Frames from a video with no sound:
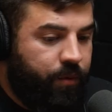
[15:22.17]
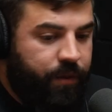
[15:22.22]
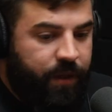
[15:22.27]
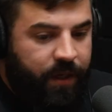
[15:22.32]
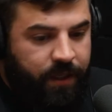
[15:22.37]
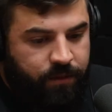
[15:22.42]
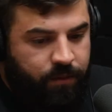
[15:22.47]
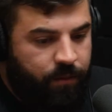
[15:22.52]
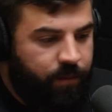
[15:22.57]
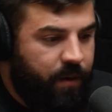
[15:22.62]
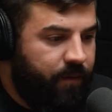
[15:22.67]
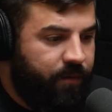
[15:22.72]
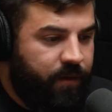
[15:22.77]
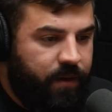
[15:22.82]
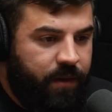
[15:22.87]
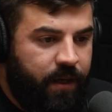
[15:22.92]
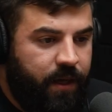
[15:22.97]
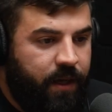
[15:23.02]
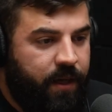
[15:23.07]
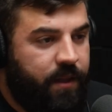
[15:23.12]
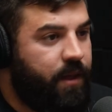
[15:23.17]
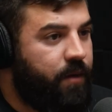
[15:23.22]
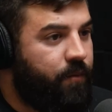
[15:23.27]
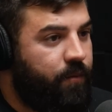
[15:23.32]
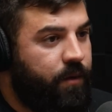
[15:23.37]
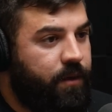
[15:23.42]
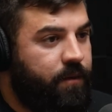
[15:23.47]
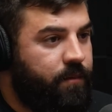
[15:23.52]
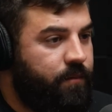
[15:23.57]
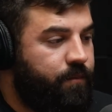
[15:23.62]
things from everything, and then
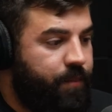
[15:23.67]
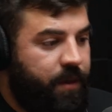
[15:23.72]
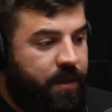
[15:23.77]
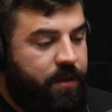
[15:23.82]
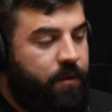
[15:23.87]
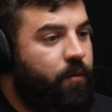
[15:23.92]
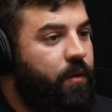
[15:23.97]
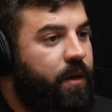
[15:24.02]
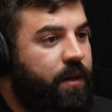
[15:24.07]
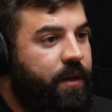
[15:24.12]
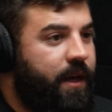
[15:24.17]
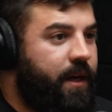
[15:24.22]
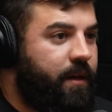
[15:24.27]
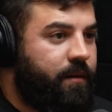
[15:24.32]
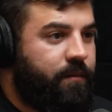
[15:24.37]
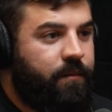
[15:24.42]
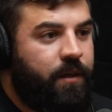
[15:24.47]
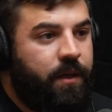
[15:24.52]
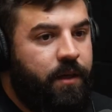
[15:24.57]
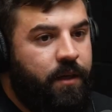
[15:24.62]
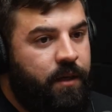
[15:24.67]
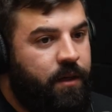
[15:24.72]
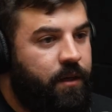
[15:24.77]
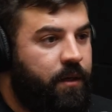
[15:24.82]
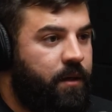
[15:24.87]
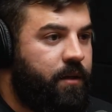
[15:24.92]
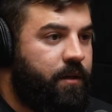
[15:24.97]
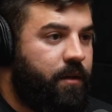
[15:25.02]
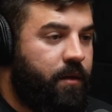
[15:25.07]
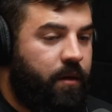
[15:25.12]
we pick the one that,
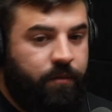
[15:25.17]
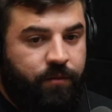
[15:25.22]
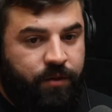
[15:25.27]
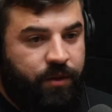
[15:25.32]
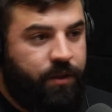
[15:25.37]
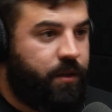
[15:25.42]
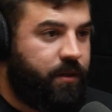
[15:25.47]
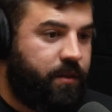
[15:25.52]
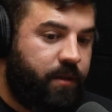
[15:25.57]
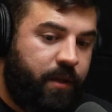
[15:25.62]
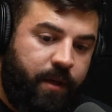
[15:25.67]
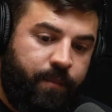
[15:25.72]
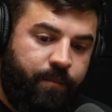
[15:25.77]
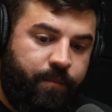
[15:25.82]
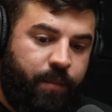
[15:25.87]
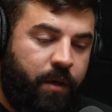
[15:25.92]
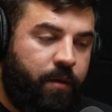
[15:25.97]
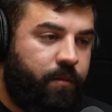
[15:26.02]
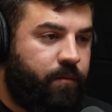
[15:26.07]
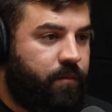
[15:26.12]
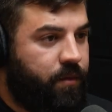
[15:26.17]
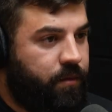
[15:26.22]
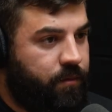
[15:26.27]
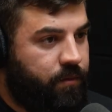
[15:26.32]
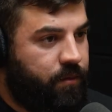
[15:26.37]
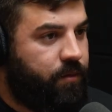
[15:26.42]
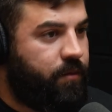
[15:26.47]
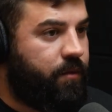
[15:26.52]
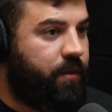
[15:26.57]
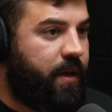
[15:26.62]
you know, GST, boom,
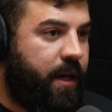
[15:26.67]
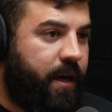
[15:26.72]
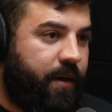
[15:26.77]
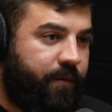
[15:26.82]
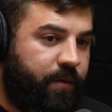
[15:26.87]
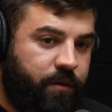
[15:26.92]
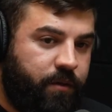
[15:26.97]
you do that every